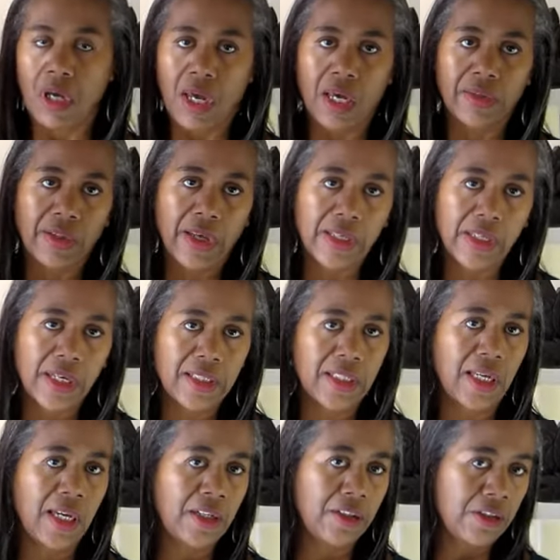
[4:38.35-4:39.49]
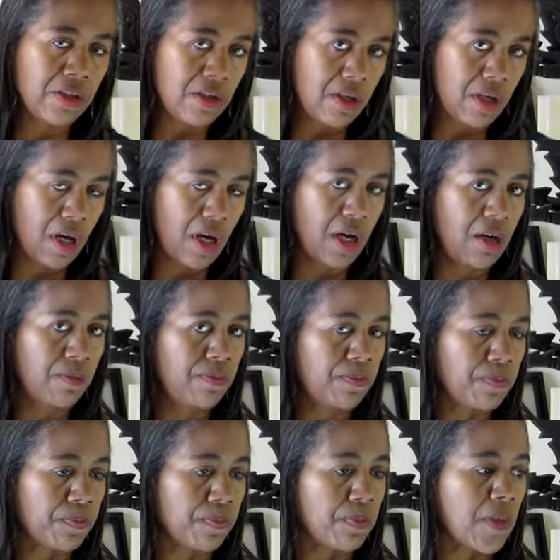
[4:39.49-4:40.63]
And like I said, um,
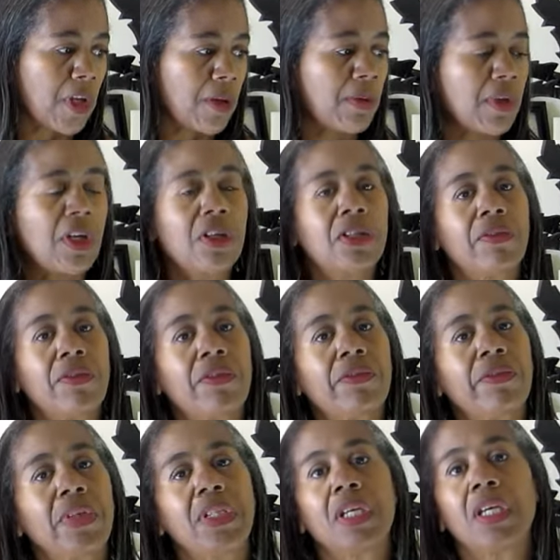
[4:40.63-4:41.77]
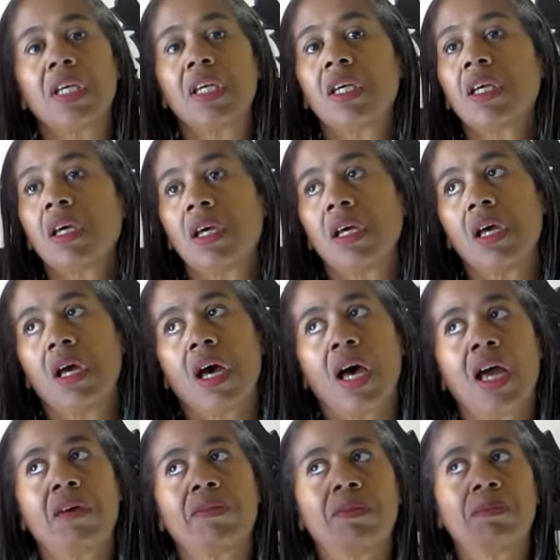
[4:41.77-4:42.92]
because of the fatigue,
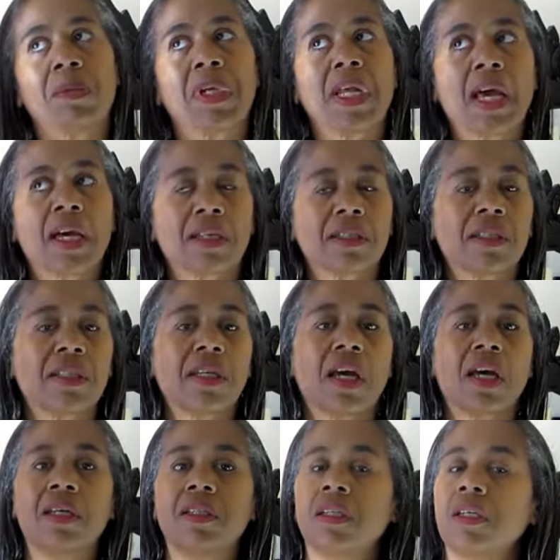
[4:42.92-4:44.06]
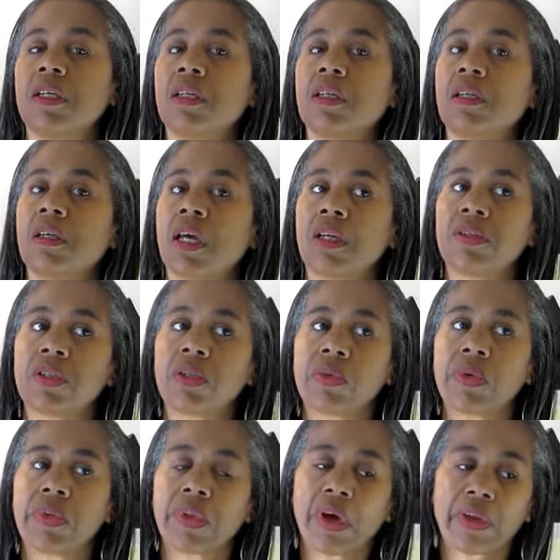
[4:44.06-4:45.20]
I haven't been exercising and
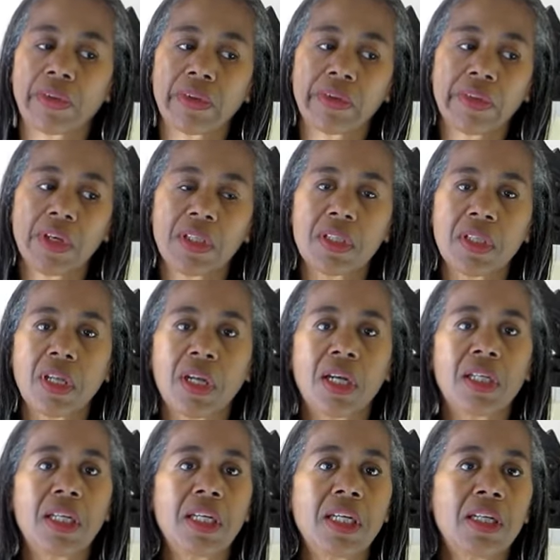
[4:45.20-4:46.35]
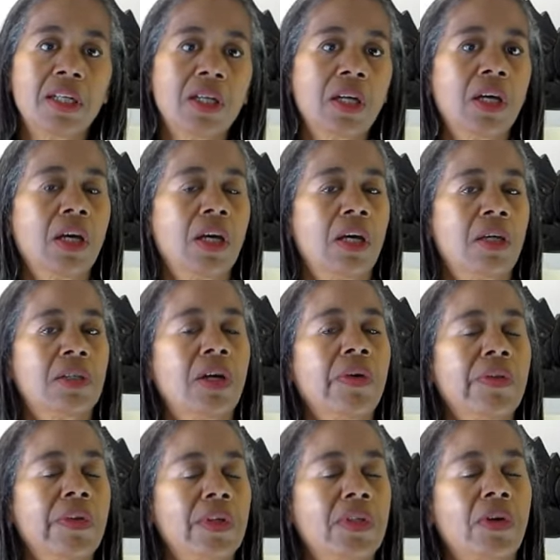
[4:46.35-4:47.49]
doing the other things that I need.
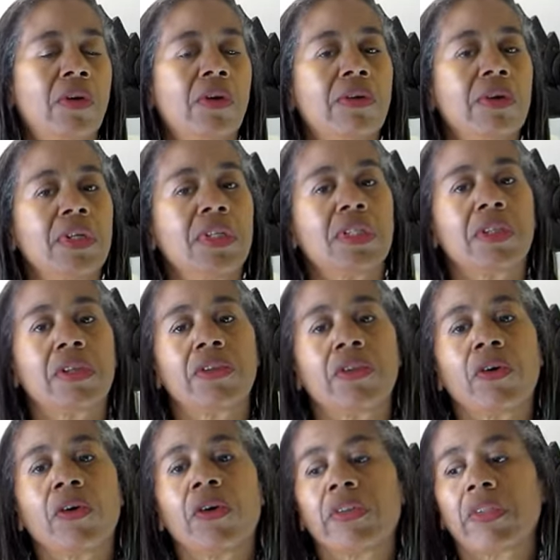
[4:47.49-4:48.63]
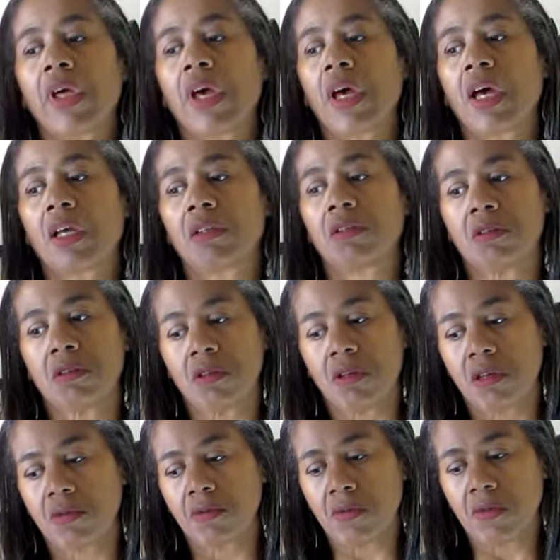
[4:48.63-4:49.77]
So there's always the thought that,
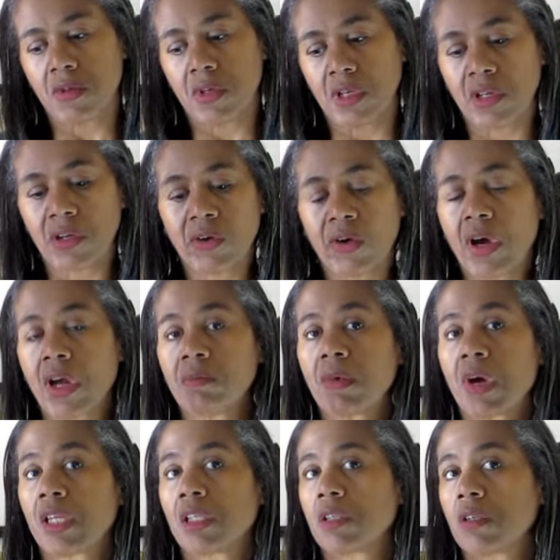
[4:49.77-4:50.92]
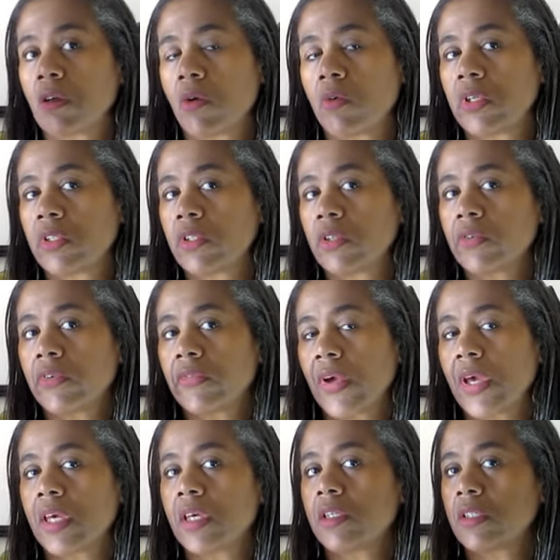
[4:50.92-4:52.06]
you know, I might go into a
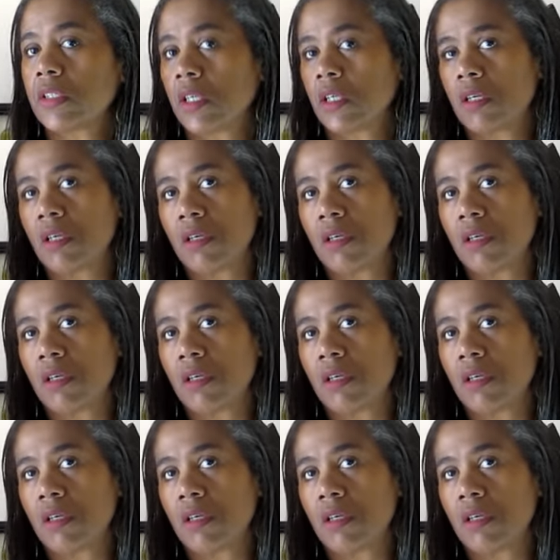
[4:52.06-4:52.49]
phase